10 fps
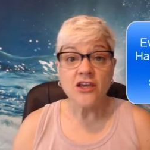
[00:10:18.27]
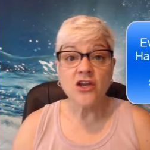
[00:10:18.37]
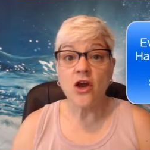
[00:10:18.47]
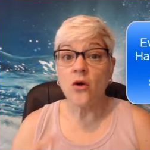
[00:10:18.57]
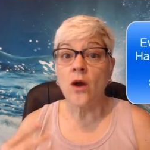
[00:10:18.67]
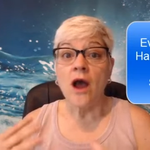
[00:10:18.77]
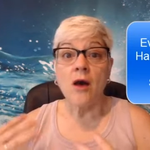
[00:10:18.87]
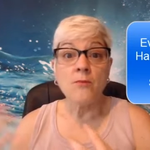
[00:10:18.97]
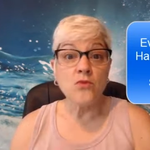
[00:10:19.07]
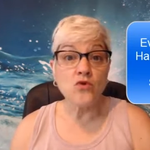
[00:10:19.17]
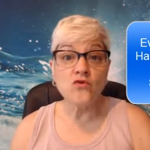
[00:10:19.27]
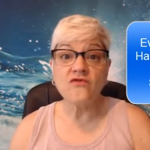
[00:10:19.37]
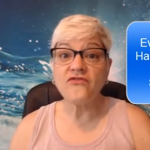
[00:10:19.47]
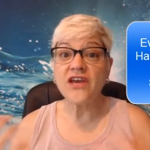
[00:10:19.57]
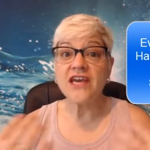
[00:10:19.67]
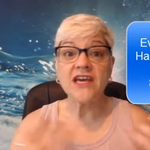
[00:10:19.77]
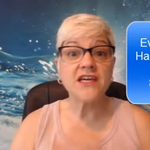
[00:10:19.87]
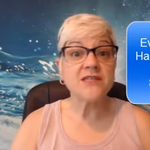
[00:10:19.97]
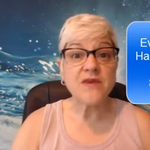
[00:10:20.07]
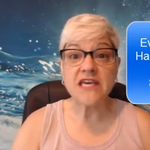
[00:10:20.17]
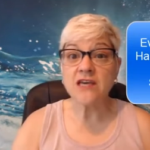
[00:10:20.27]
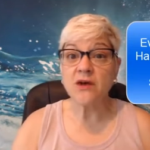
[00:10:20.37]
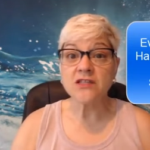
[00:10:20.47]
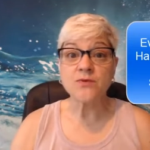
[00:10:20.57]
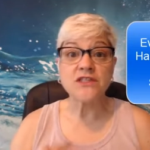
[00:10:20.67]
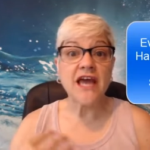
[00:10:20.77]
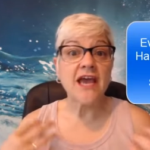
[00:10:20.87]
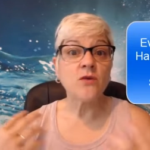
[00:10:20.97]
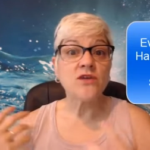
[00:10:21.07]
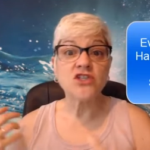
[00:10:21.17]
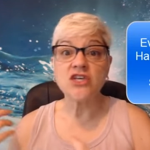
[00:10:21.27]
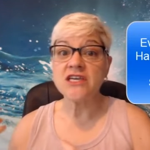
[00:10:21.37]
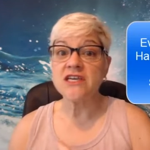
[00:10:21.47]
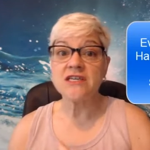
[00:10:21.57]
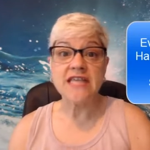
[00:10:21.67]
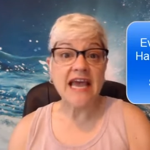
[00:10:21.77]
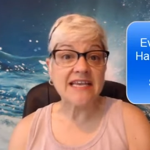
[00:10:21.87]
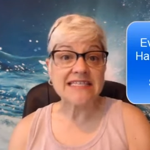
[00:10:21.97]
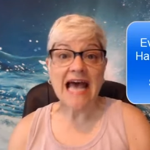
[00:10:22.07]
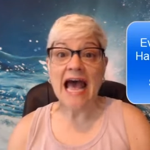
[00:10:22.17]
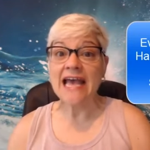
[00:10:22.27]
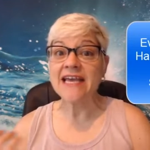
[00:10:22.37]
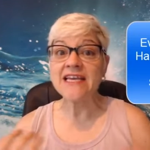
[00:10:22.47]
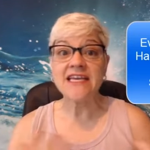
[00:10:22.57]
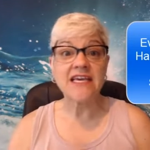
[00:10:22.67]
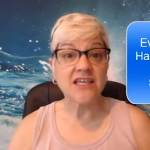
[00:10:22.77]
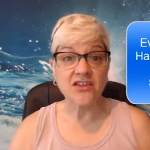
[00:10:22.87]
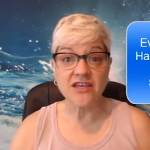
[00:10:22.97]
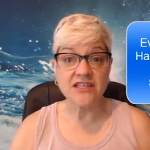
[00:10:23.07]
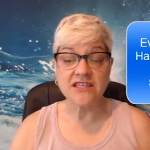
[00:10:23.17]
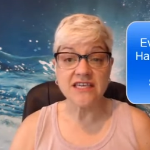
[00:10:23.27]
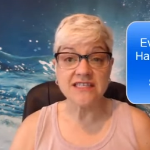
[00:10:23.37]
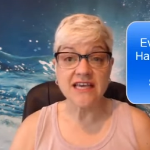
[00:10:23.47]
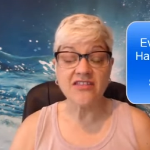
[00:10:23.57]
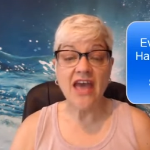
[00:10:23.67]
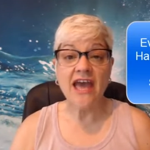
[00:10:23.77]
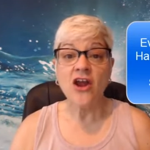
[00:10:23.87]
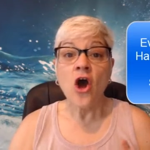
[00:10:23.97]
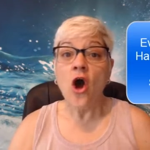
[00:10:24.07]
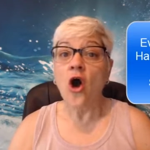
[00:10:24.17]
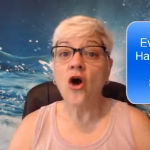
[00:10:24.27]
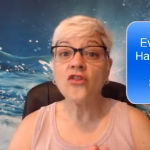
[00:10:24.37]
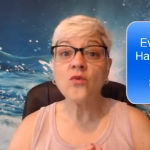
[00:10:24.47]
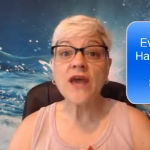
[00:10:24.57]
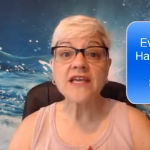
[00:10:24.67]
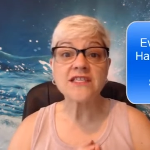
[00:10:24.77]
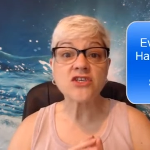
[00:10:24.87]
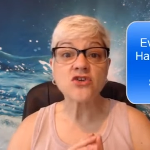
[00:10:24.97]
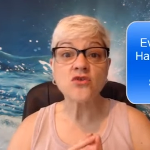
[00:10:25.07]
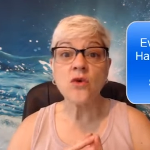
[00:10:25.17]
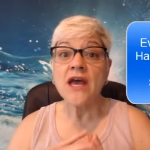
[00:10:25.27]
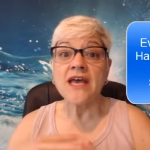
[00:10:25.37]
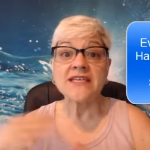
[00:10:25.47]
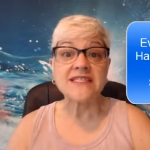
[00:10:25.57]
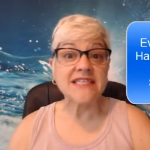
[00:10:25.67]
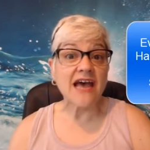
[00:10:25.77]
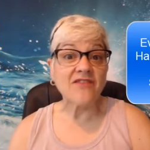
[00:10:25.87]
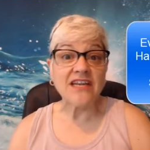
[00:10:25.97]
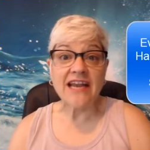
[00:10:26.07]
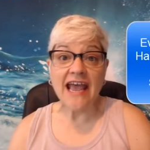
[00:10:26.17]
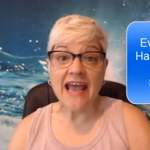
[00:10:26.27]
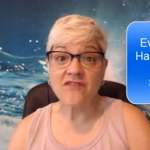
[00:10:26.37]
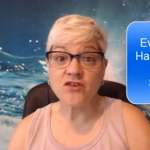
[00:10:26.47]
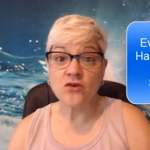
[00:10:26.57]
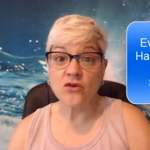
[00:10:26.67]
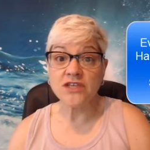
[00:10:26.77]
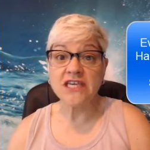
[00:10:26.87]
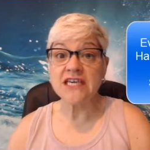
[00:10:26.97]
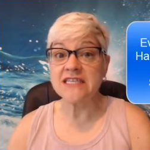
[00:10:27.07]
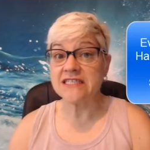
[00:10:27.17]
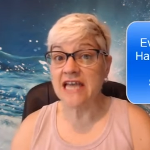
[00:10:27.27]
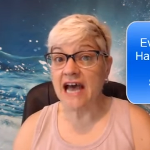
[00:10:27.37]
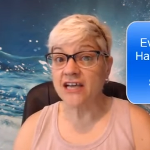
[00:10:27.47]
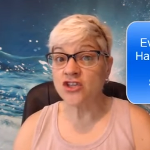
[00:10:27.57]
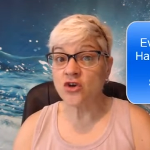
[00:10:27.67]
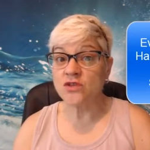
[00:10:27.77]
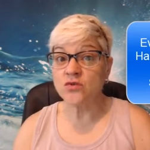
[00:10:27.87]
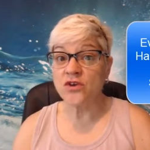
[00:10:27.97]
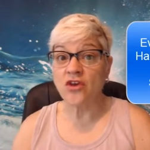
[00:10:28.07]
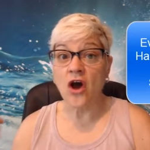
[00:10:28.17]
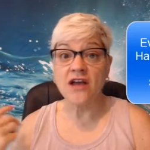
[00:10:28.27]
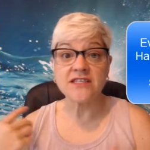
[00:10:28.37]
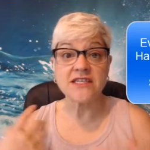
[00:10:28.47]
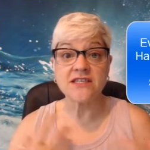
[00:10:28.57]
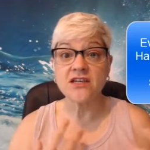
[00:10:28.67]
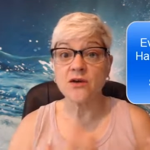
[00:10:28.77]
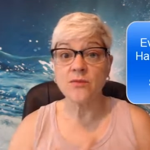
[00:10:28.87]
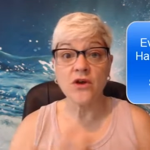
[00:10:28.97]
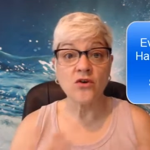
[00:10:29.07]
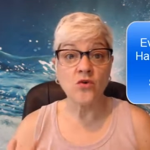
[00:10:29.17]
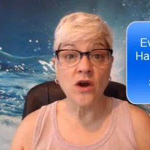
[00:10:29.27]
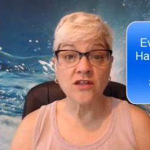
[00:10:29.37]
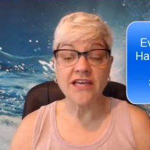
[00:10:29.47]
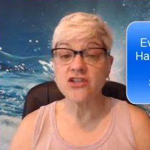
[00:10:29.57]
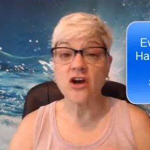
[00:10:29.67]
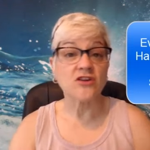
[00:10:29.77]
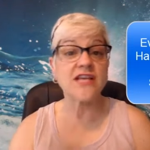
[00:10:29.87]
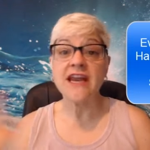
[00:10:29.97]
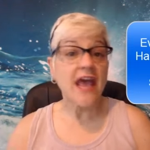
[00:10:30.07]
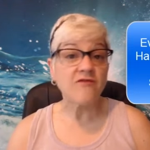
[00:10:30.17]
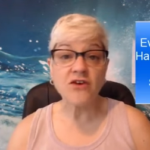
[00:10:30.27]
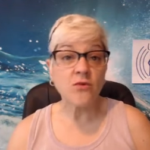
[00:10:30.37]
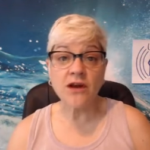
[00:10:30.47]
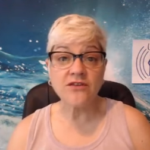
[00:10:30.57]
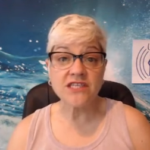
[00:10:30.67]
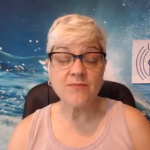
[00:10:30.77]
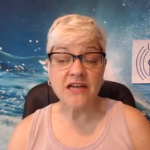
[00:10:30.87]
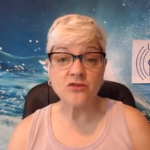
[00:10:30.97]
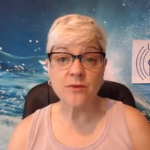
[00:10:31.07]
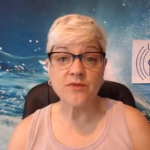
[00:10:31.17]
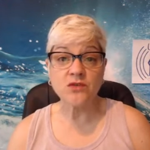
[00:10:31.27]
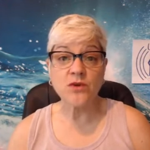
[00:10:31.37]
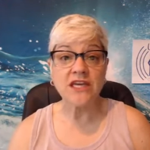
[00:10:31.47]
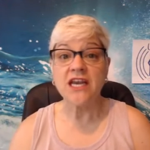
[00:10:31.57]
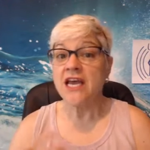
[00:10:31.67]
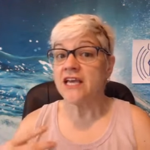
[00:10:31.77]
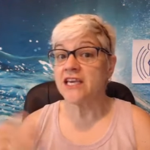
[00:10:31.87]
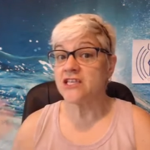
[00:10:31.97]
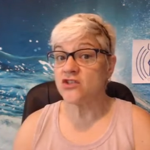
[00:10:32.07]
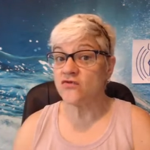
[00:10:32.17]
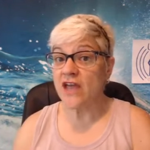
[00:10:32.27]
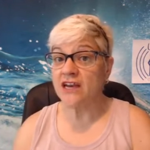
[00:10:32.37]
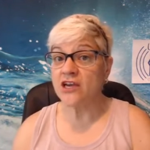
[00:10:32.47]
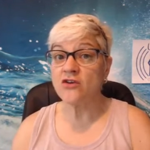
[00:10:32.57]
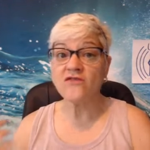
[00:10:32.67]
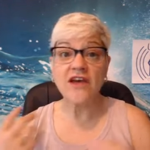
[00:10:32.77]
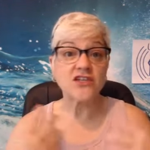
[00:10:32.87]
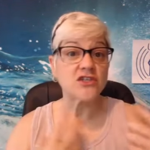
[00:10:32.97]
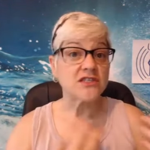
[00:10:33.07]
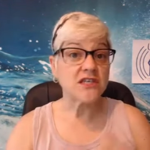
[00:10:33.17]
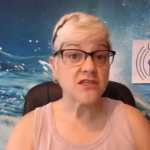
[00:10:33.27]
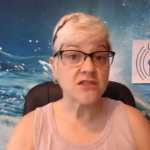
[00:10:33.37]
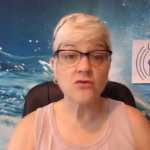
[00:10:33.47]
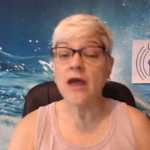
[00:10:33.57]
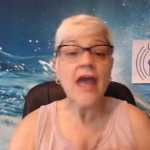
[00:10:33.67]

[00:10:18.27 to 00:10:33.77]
you know, moving, speaking multiple languages, anxiety, th- things like that, all the way to seven and a half year old kids diagnosed with autism who are late talkers and everywhere in the spectrum in between kids who've had ear infections kids who